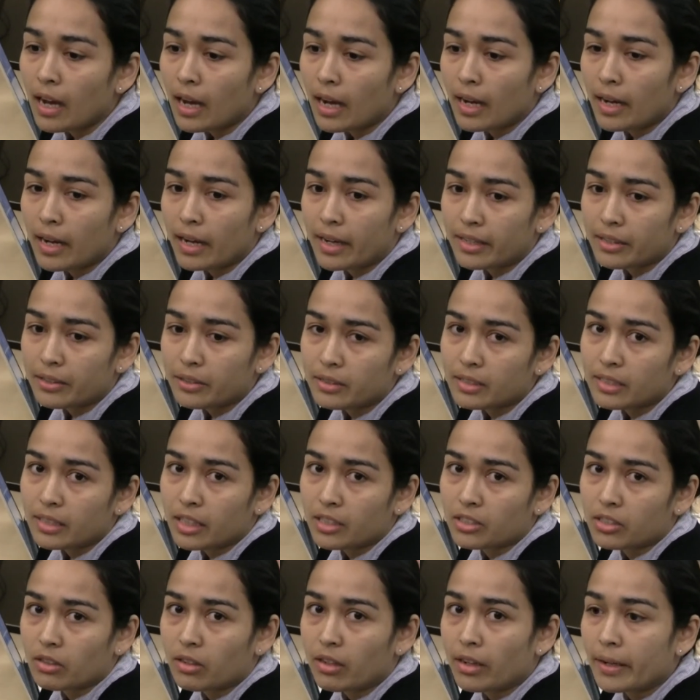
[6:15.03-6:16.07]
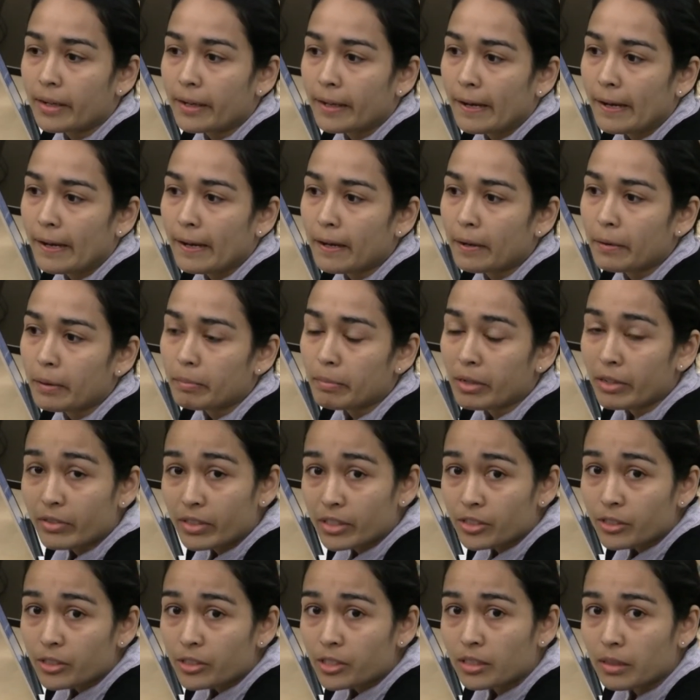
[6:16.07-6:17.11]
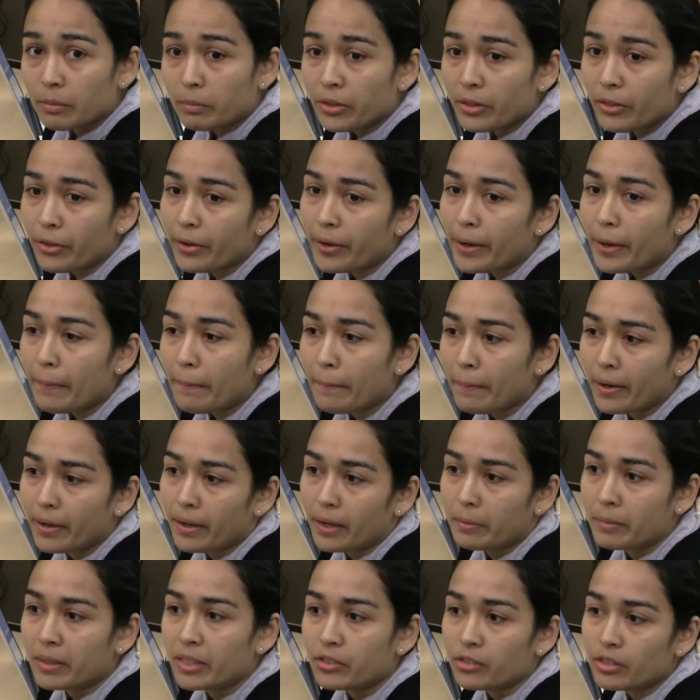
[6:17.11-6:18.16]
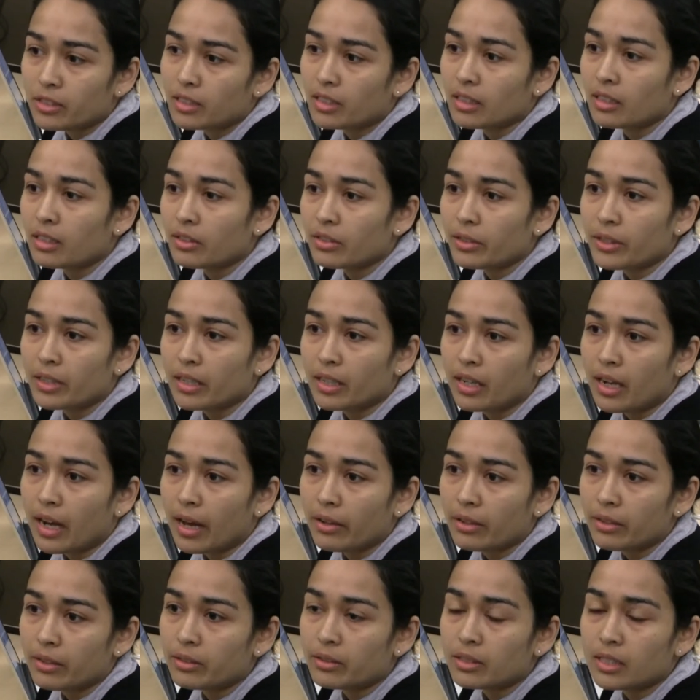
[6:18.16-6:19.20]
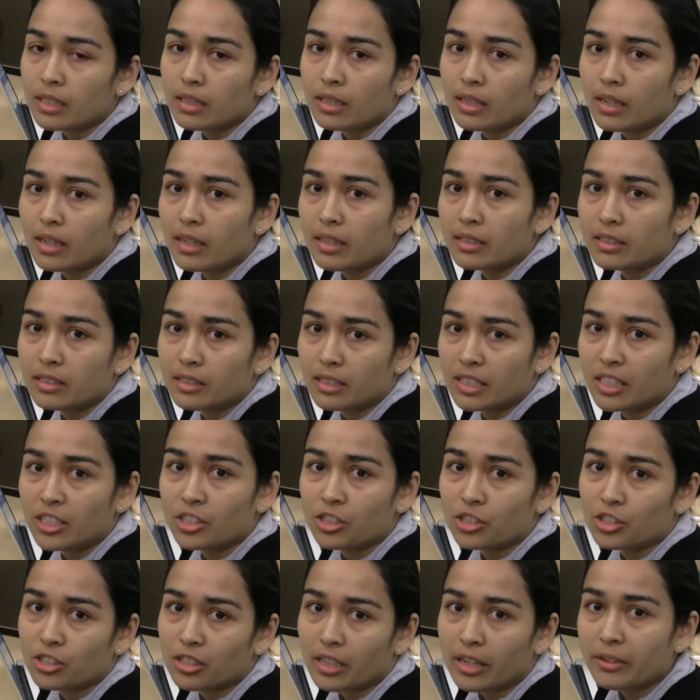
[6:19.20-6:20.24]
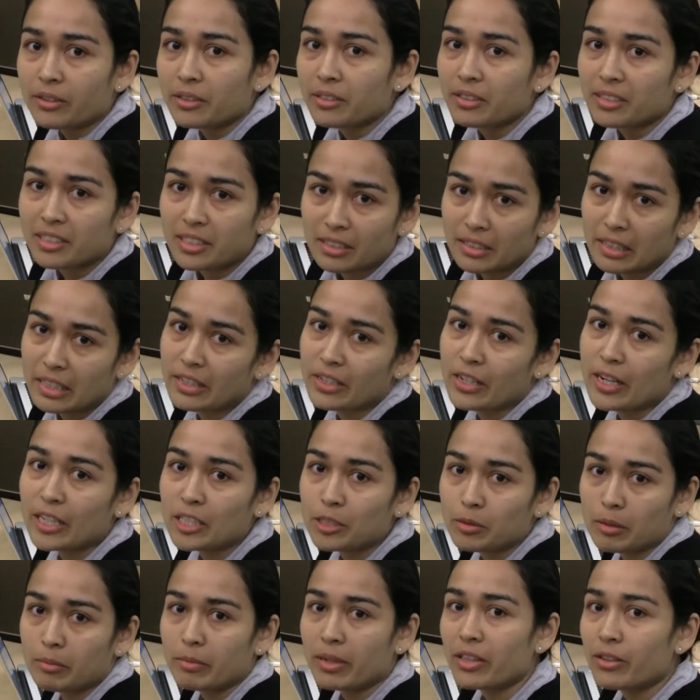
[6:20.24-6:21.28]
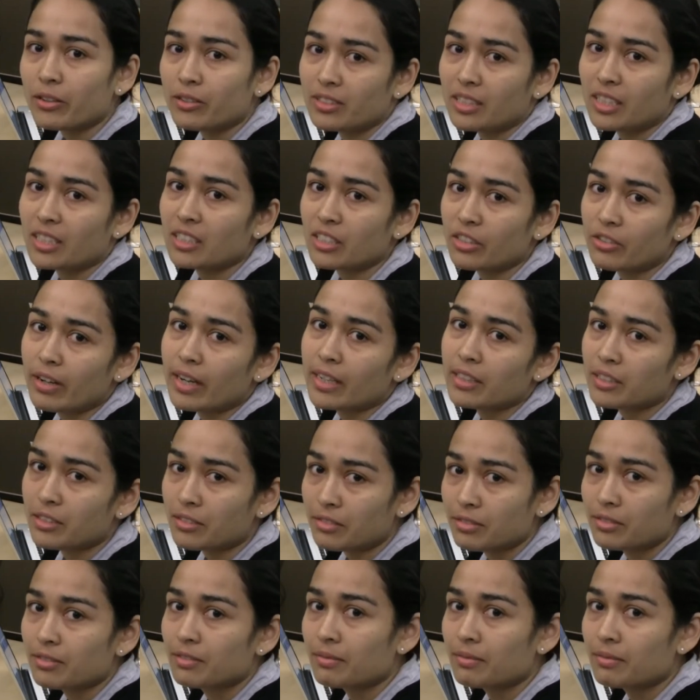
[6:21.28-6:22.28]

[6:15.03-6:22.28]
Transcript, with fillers: Uh, I use Sage a lot uh, in my research and number theory, but I'm interested in learning how to use it uh, to teach calculus and linear algebra and make those things interactive.